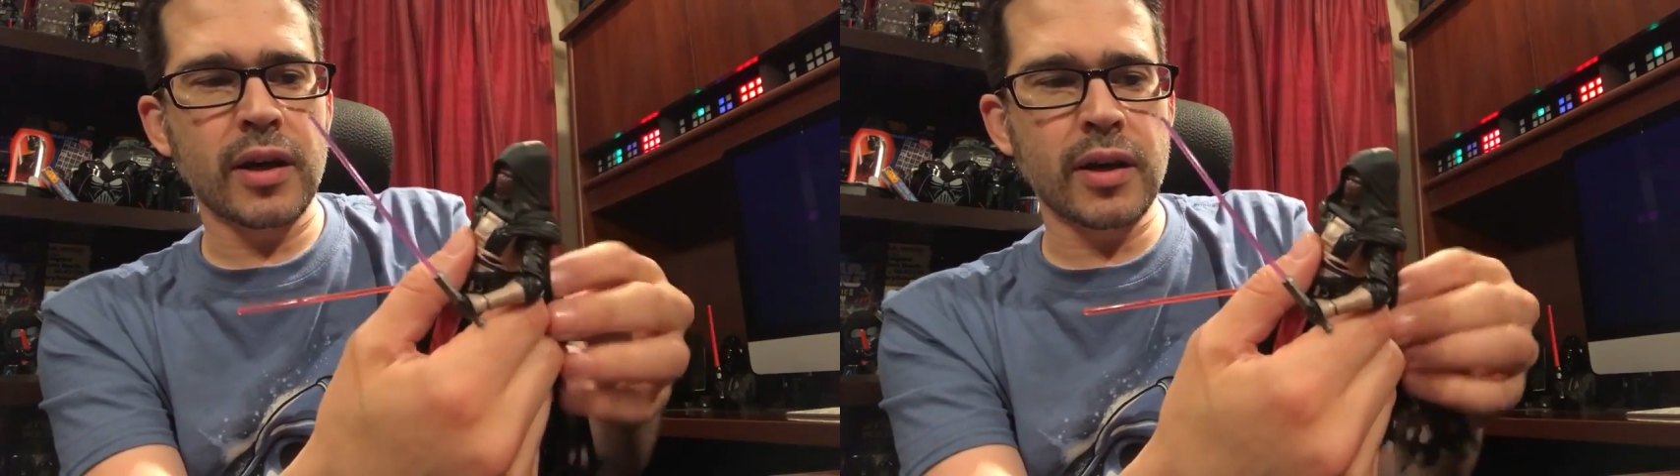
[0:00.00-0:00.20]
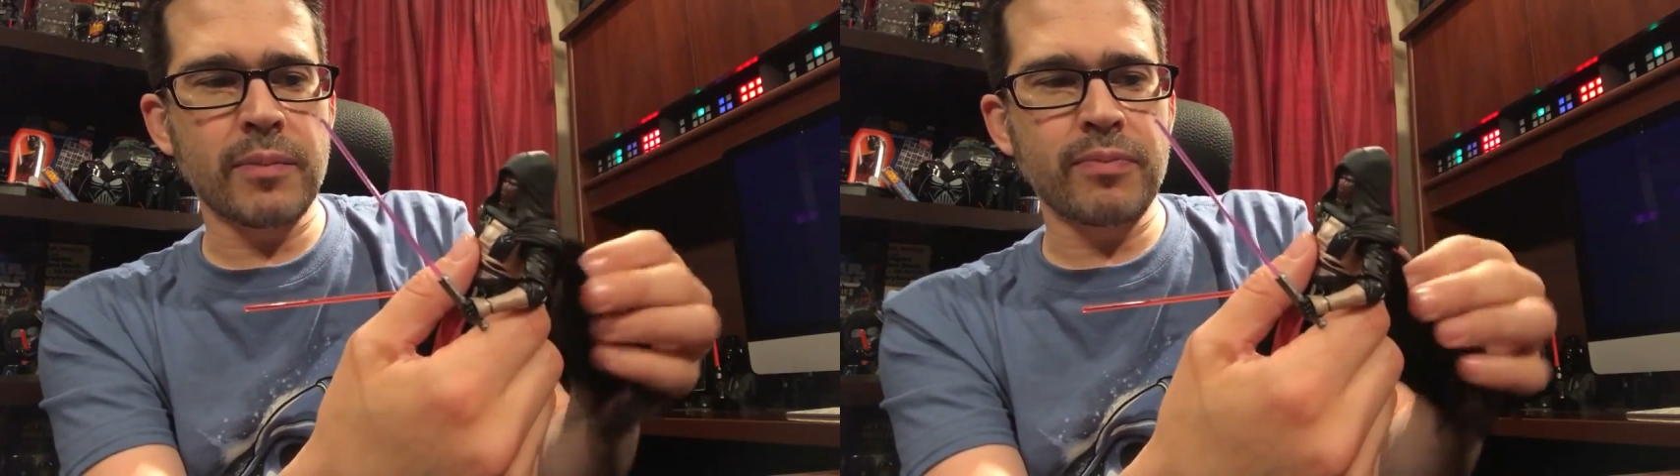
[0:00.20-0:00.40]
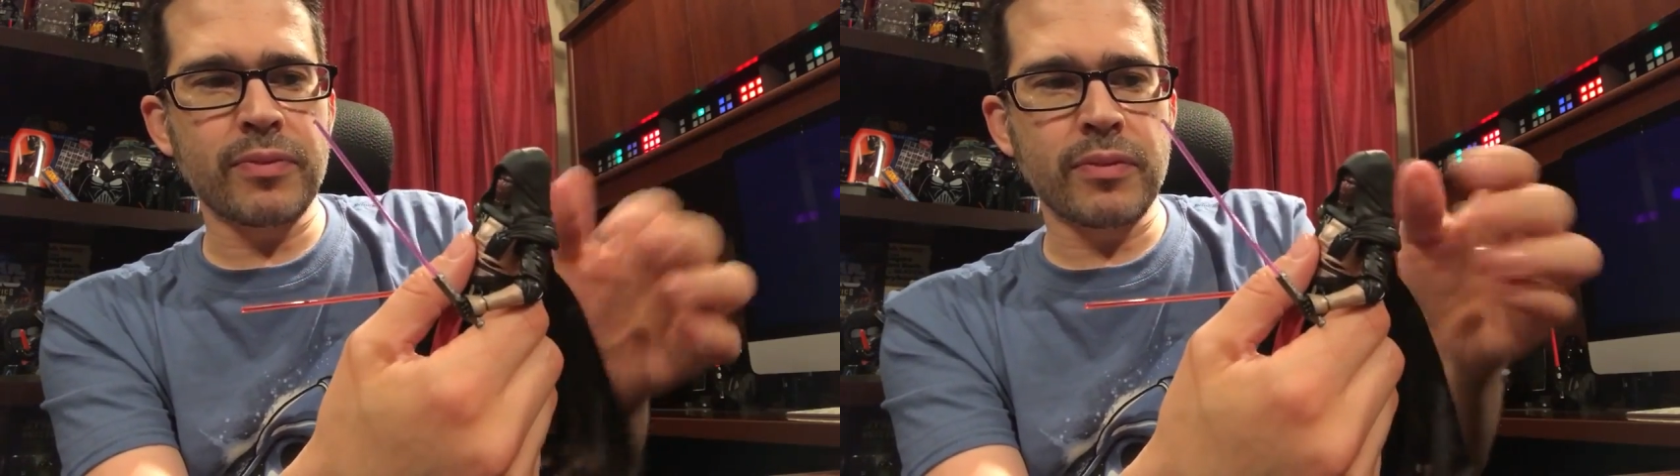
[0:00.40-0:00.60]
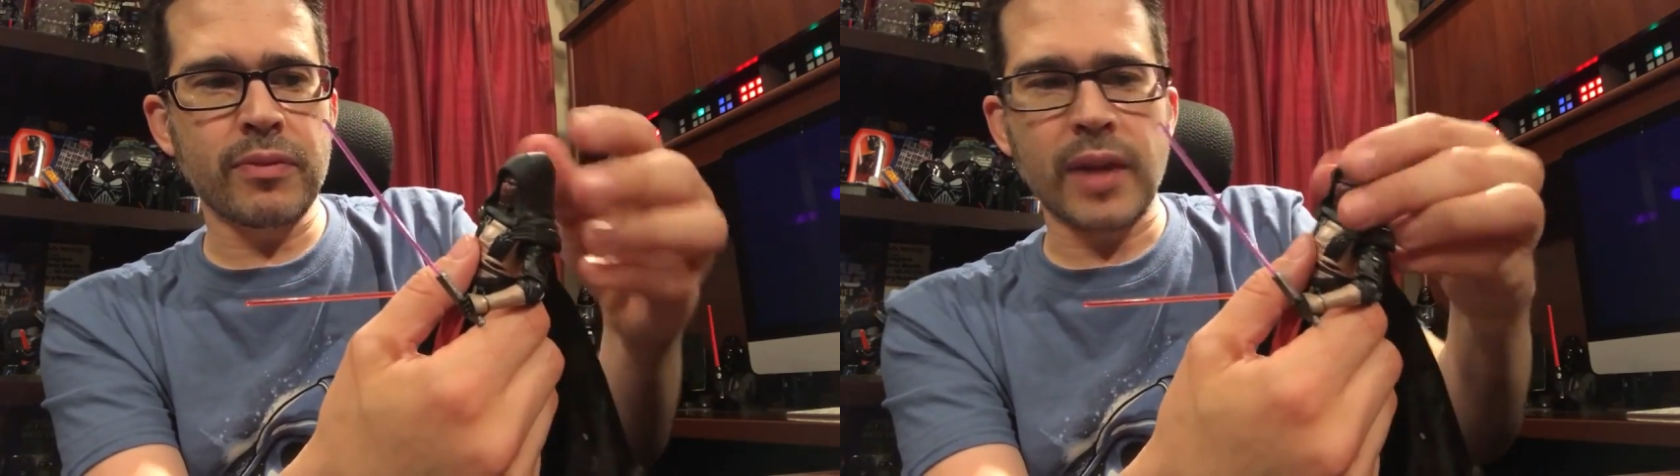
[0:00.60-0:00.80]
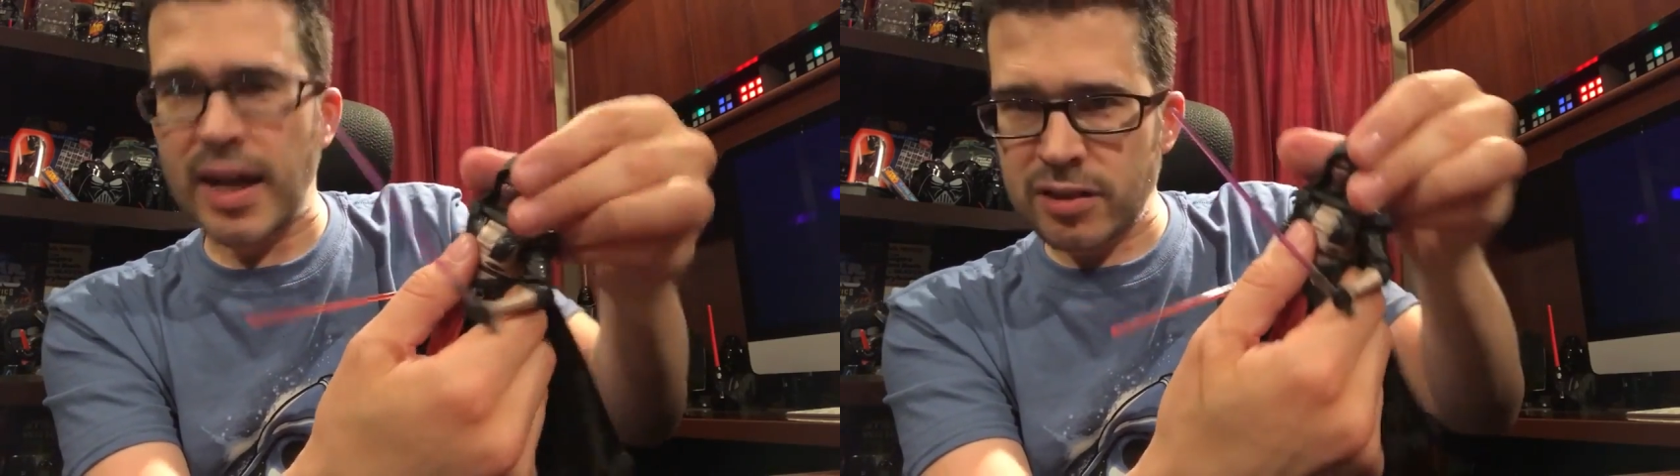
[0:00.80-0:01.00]
um,
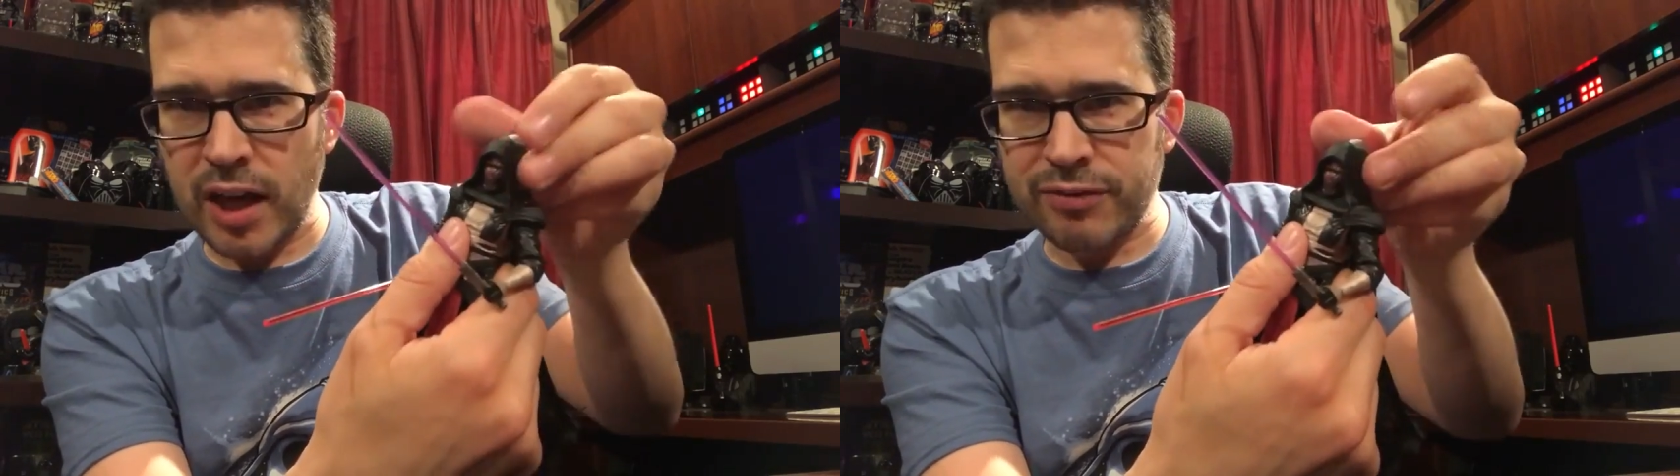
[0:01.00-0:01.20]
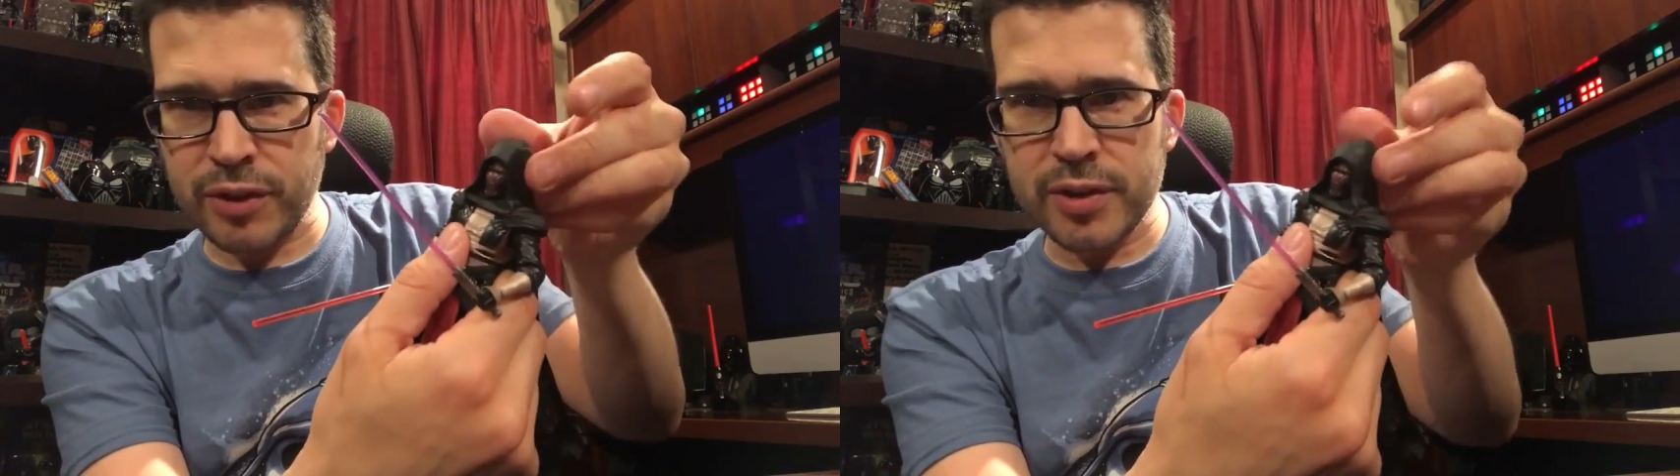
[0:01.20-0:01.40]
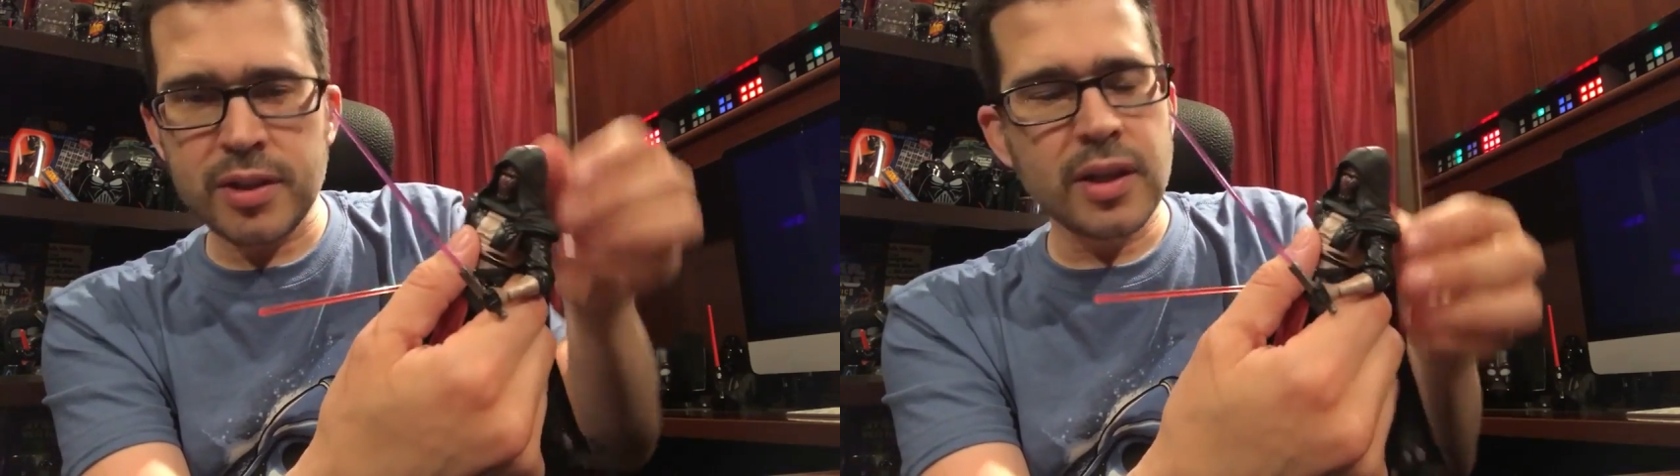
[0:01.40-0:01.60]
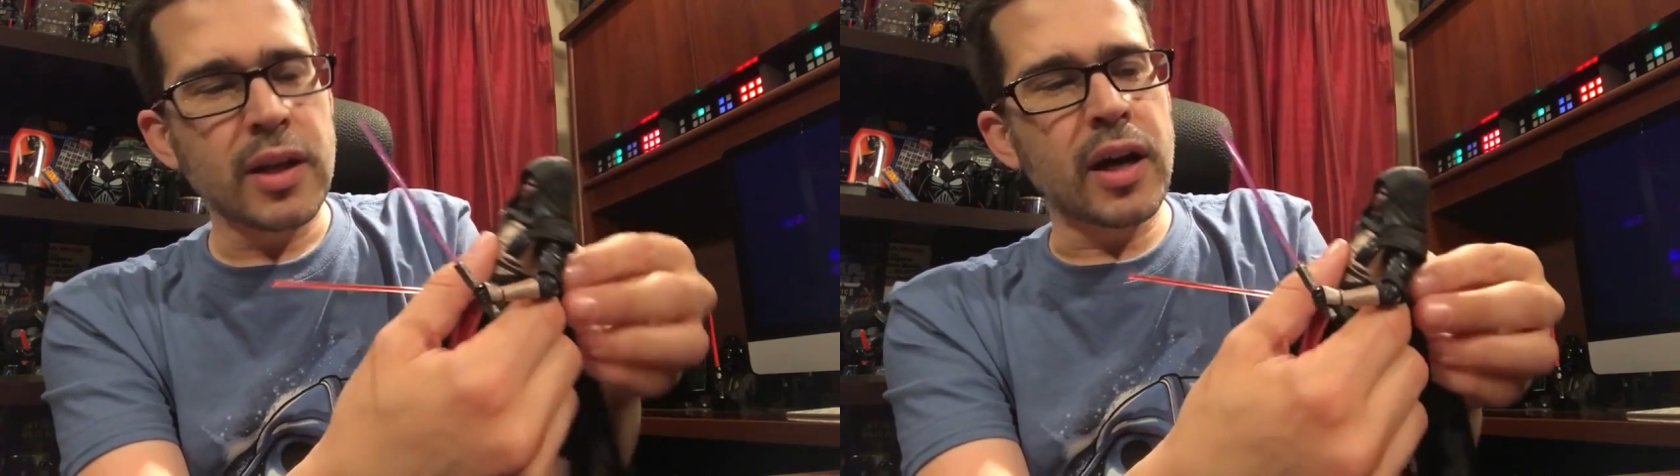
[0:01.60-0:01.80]
not soft goods,